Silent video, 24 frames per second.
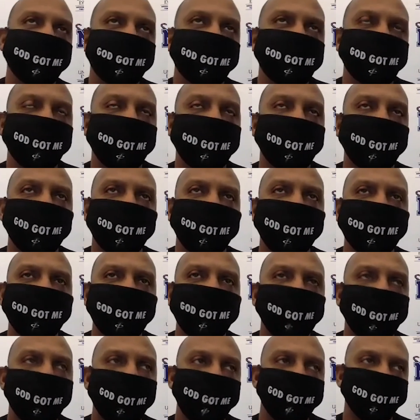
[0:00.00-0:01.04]
you know, we're an
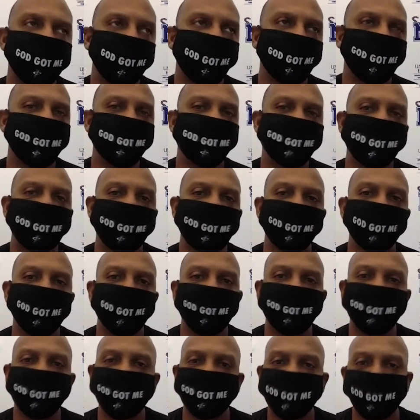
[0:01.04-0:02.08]
equal opportunity team.
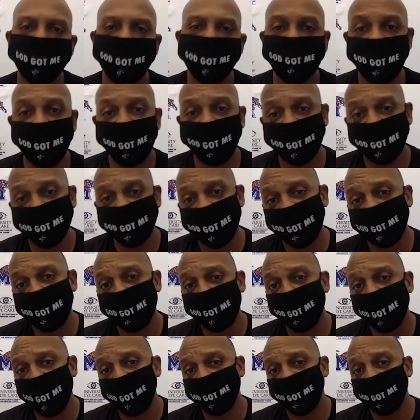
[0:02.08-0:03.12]
Whoever gets the rebound can take the
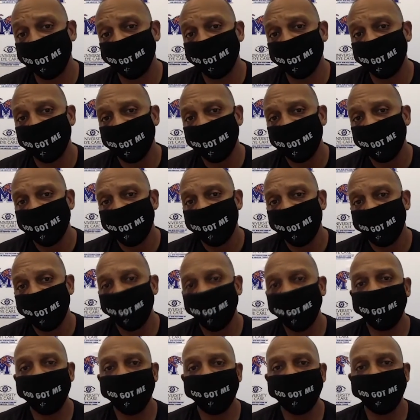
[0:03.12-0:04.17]
ball up. We
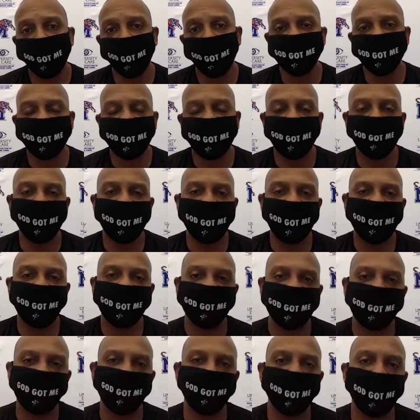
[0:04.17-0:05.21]
don't force anybody to
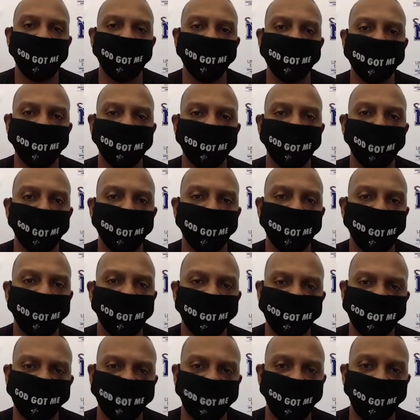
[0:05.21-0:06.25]
get the ball to the point guard.
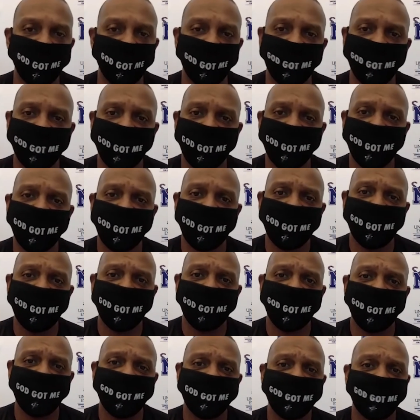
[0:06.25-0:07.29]
So
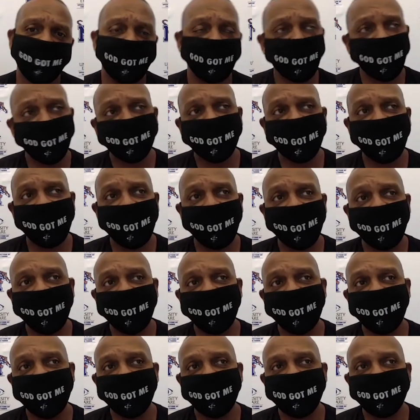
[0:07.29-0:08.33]
the flip side of that
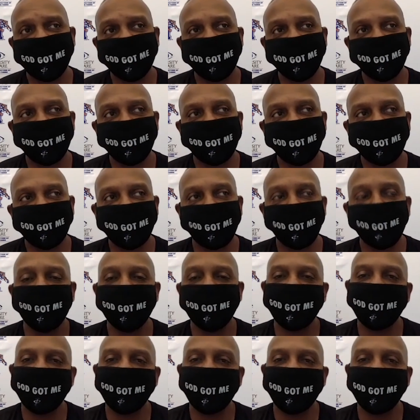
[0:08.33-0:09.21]
is so many